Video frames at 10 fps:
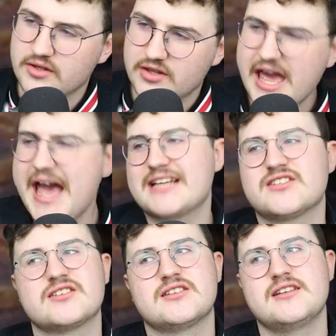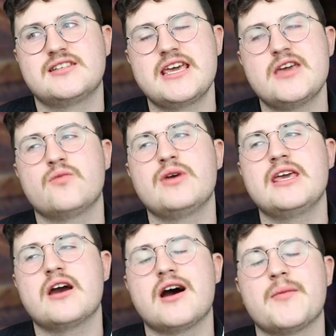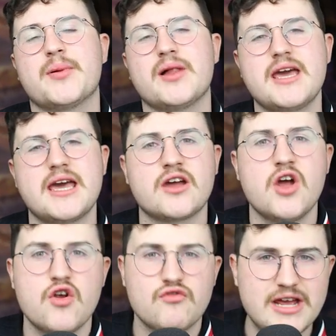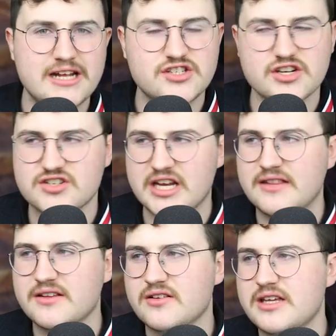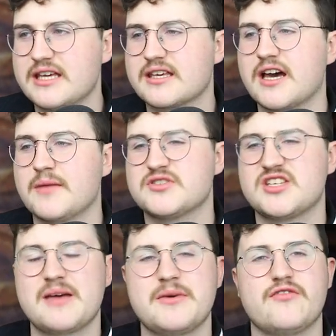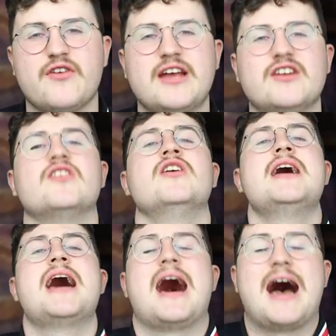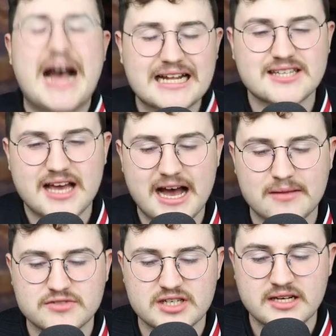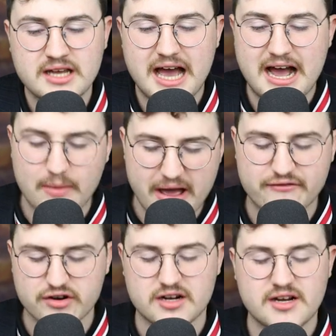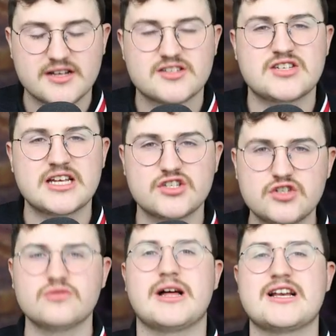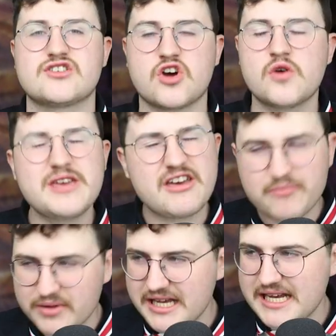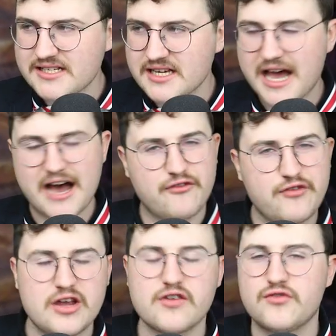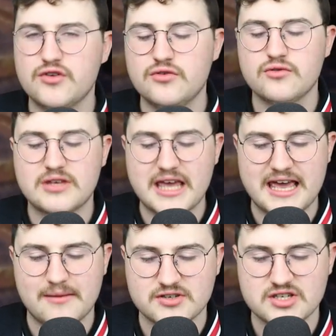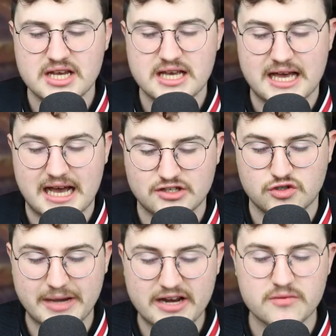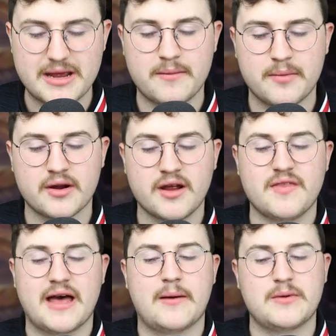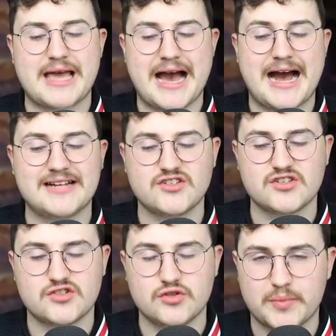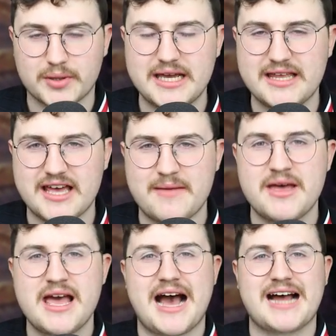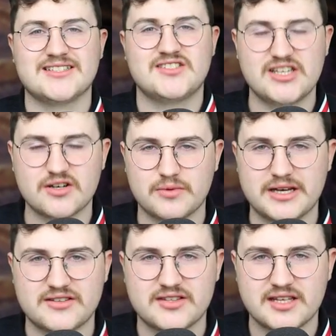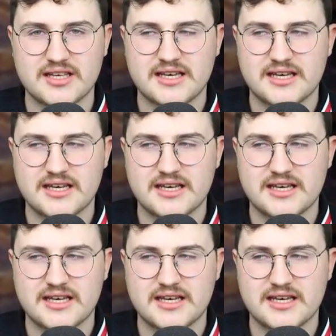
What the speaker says: Yes, today we are playing Rangers in the League Cup semi-final at Hampden. However, since you last saw, we have played a fair few games, and you might remember that we had to play them and deal with